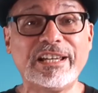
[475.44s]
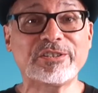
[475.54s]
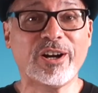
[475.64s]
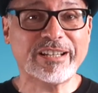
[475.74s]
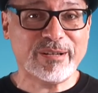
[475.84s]

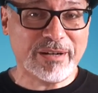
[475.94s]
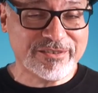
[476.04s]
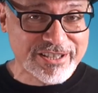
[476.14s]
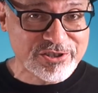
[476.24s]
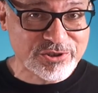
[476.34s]
He's talking
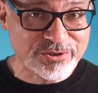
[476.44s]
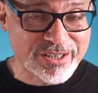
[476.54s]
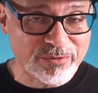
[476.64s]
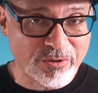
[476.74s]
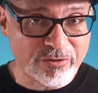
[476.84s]
about this shirt
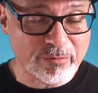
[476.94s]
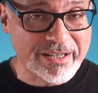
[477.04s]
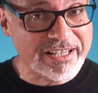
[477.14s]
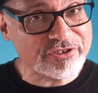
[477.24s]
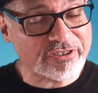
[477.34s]
that I wore for
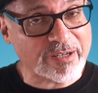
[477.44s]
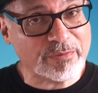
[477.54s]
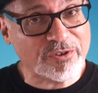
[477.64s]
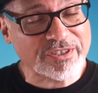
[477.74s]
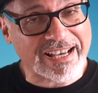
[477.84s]
my
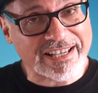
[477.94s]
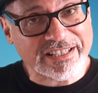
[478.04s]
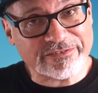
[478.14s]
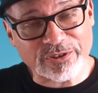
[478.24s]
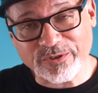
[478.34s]
Instagram post
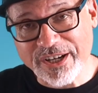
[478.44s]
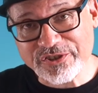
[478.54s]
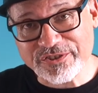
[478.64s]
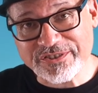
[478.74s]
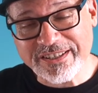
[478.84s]
asking for
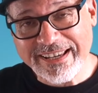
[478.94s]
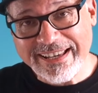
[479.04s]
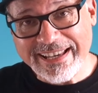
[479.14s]
questions.